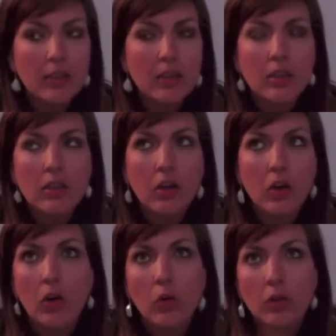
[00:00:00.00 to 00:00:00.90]
her
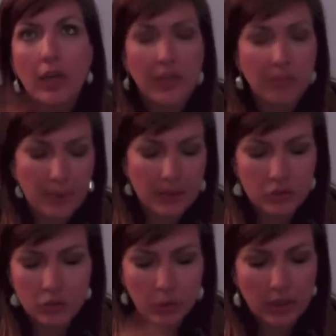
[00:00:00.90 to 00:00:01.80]
whole life
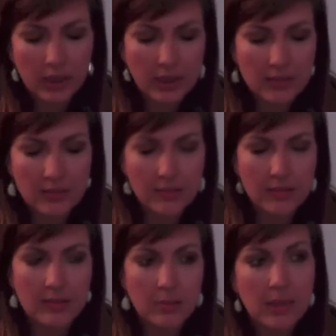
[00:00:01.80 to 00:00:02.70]
backstory
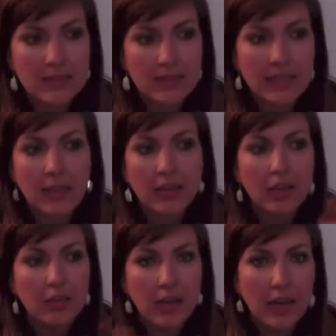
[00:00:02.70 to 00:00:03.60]
is amazing. And I
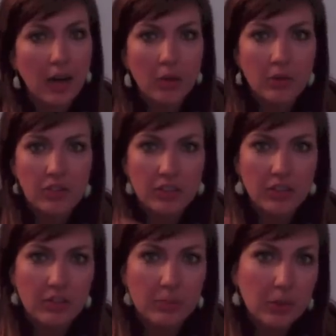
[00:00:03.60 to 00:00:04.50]
love how
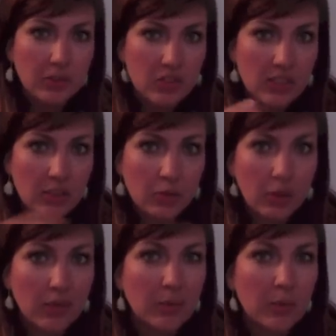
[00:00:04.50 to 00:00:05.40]
Sarah puts it in
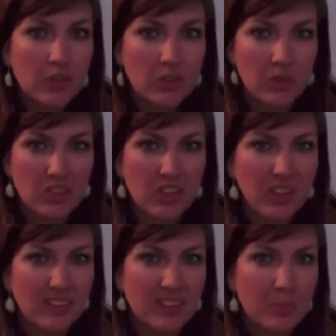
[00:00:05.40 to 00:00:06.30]
throughout the book, so it's not
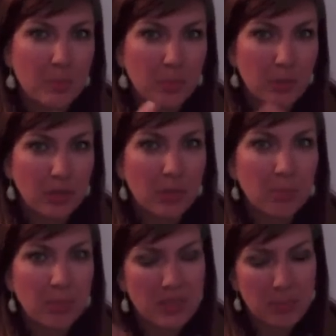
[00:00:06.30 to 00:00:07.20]
like this
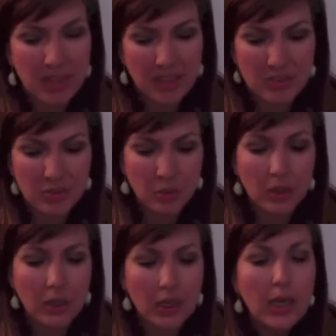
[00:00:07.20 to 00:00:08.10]
clumpy
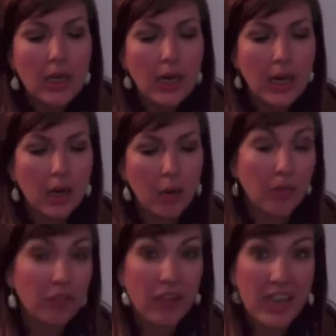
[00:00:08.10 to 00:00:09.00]
backstory or
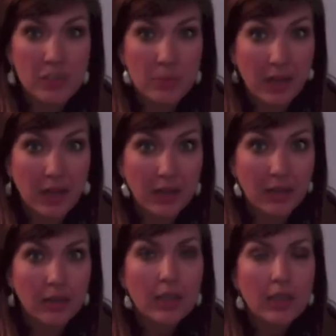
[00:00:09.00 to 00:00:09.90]
flashback.
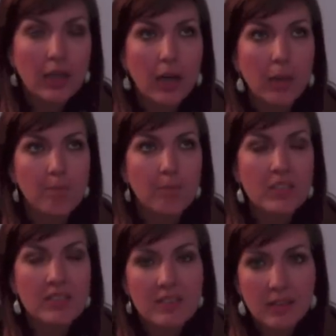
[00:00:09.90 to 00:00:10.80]

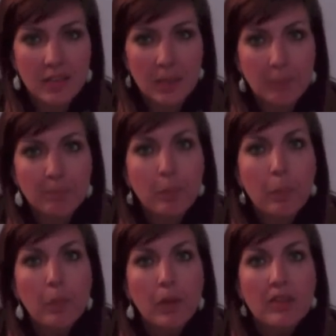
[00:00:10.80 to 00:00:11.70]
This is the thing.
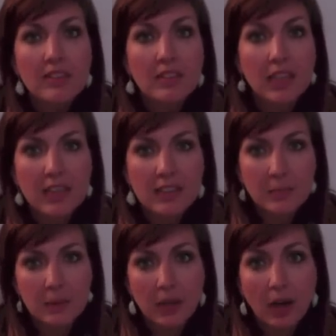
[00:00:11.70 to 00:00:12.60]
Selena's
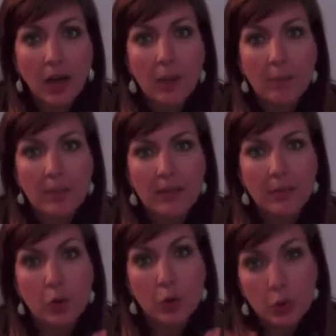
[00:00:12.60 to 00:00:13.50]
been caught, but
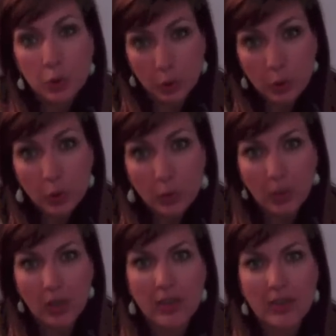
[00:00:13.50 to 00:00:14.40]
the cool
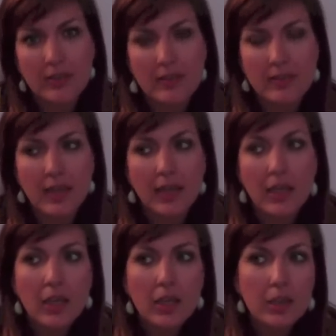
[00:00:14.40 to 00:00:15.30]
part is that the